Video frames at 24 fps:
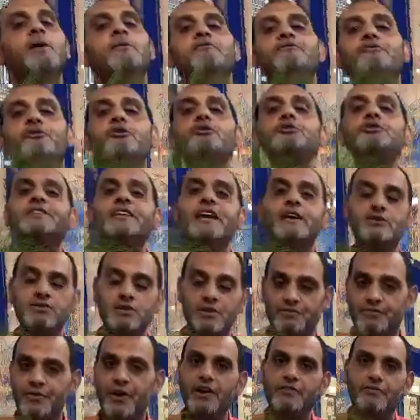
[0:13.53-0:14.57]

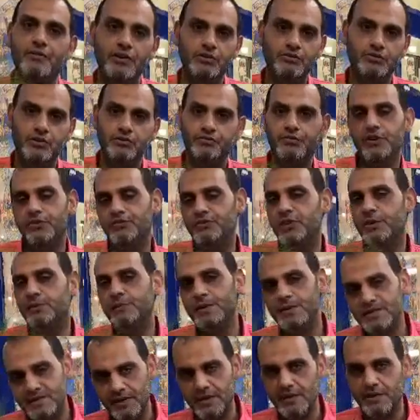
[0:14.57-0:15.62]
4550
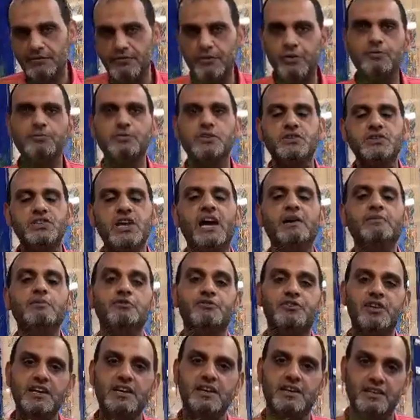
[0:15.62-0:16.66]
BC, from the time of
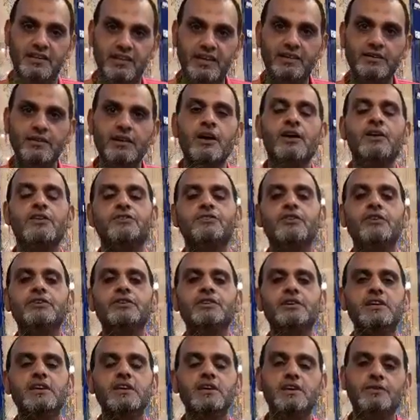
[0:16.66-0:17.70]
King Dem, third
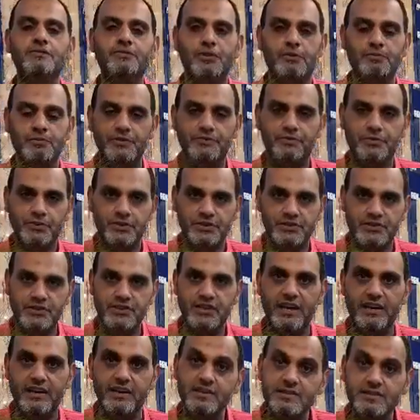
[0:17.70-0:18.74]
king from the first
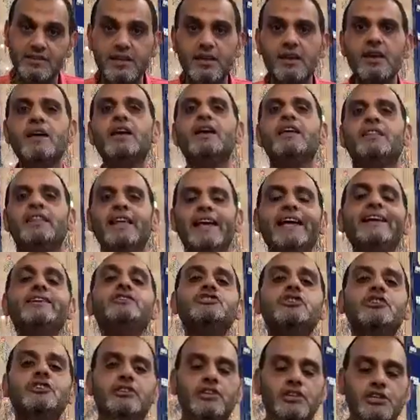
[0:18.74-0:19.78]
dynasty, the
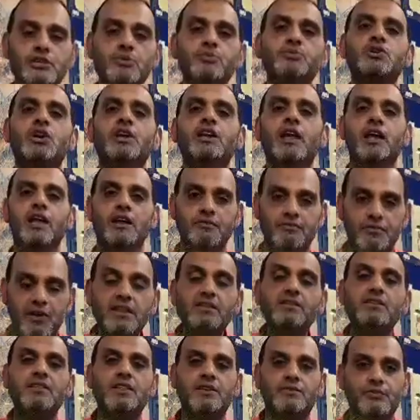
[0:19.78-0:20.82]
ancient Egyptian
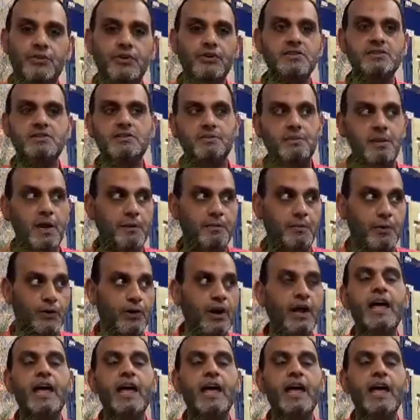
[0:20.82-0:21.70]
invented the first paper,